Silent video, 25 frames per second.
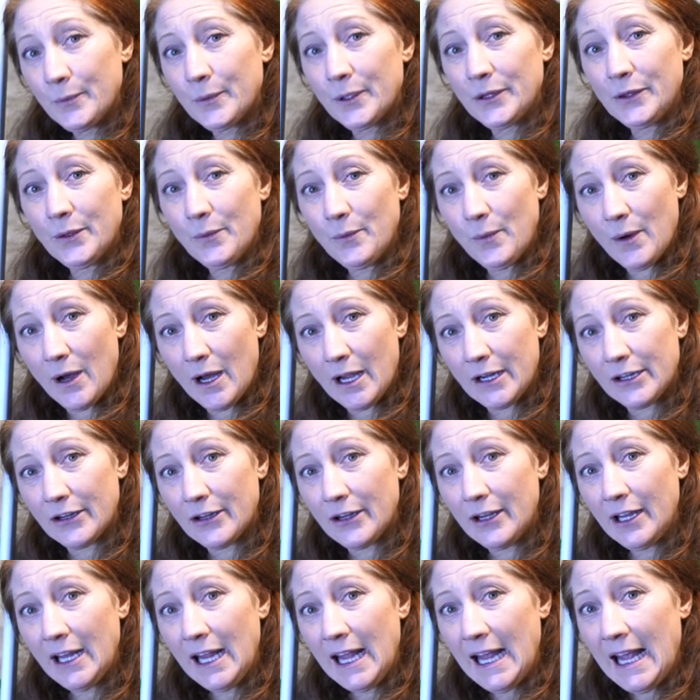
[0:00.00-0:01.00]
with the
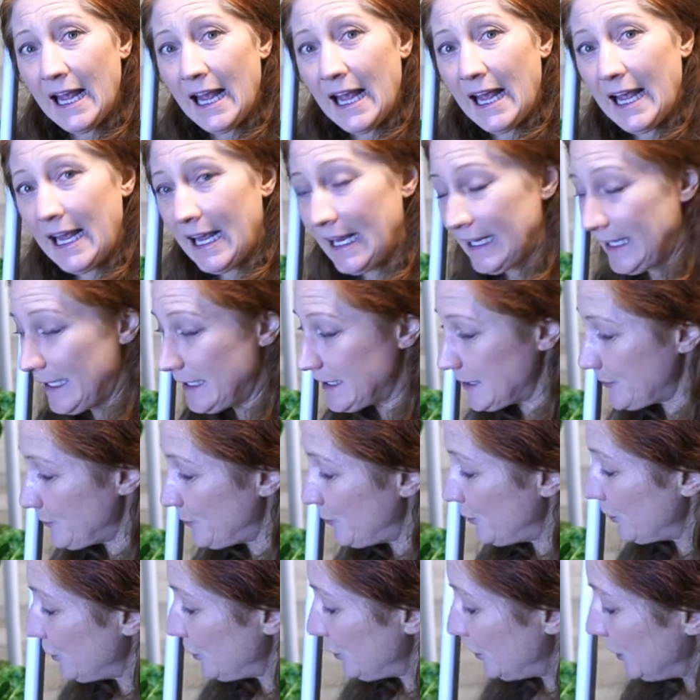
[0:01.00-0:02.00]
water and it's
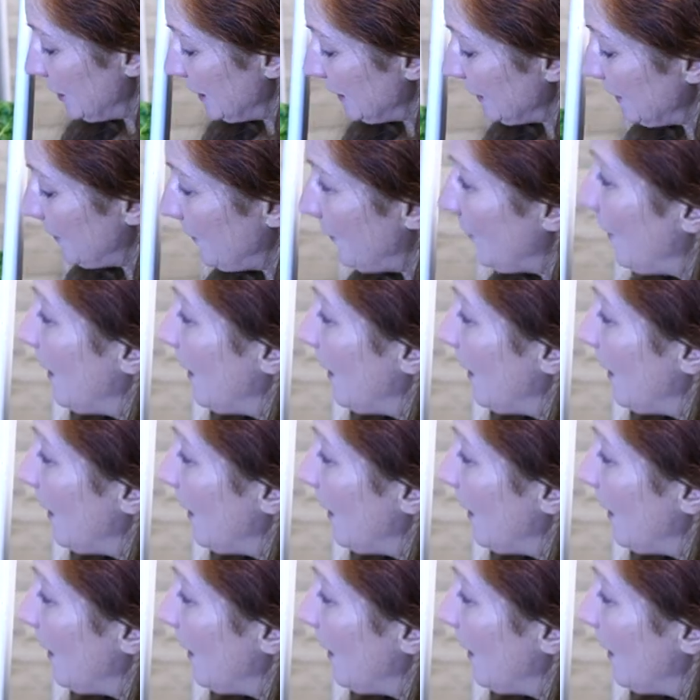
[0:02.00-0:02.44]
pushing the